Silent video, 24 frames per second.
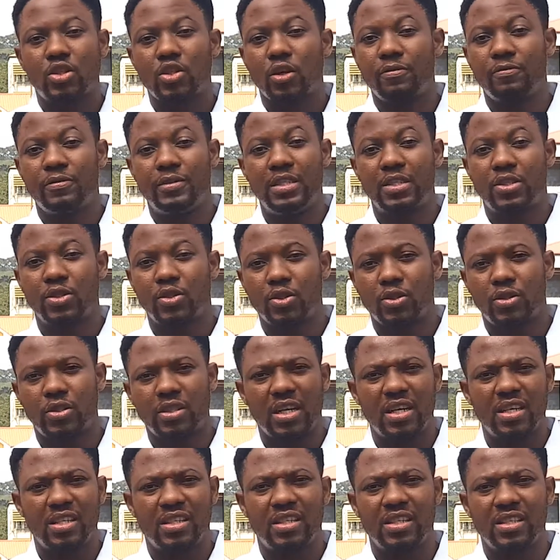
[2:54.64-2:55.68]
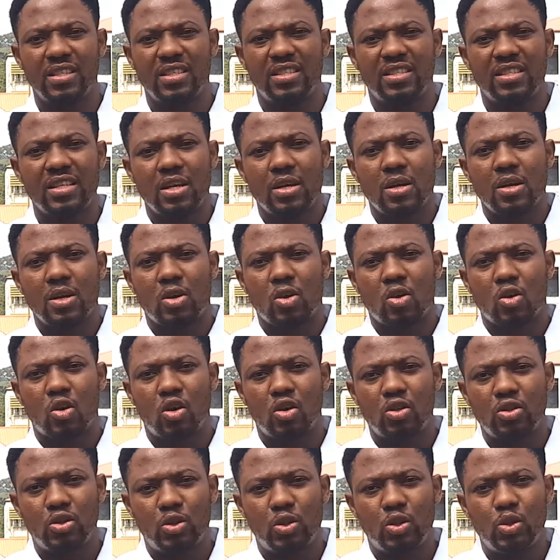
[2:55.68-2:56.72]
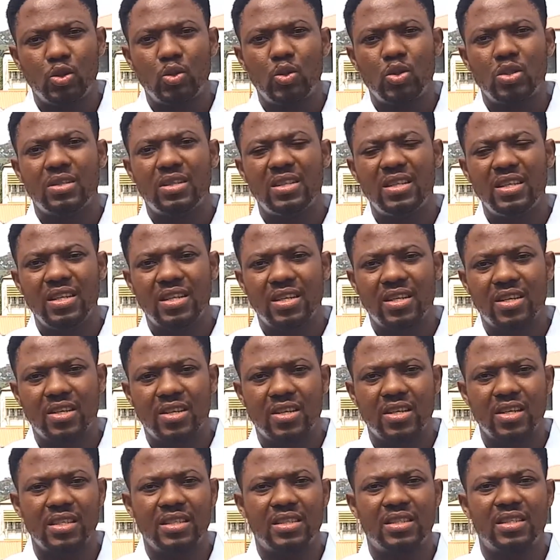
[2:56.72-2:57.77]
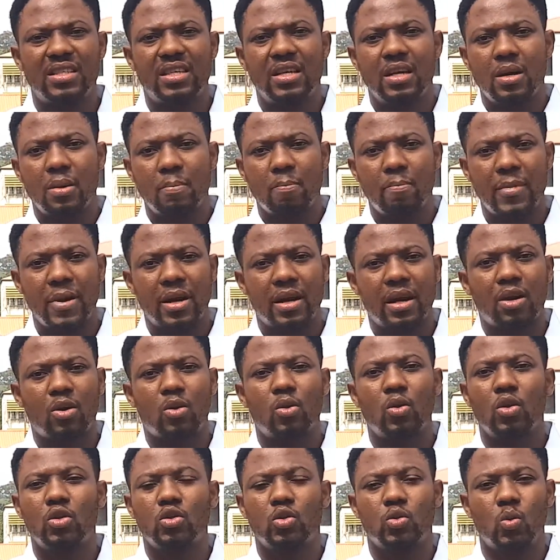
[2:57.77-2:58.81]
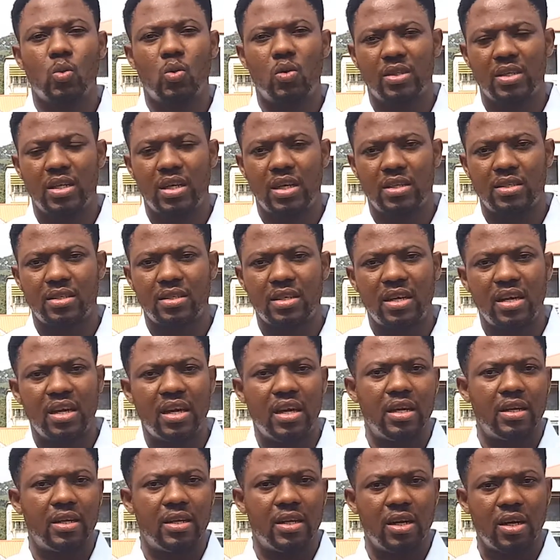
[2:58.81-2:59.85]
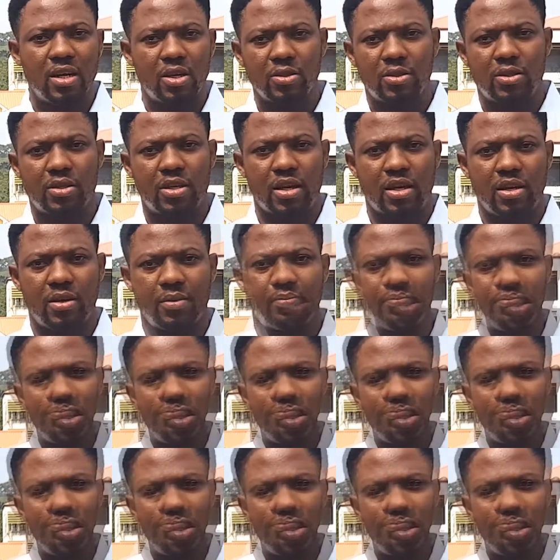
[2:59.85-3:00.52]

of these societies continuously create miraculous wonders in healthcare,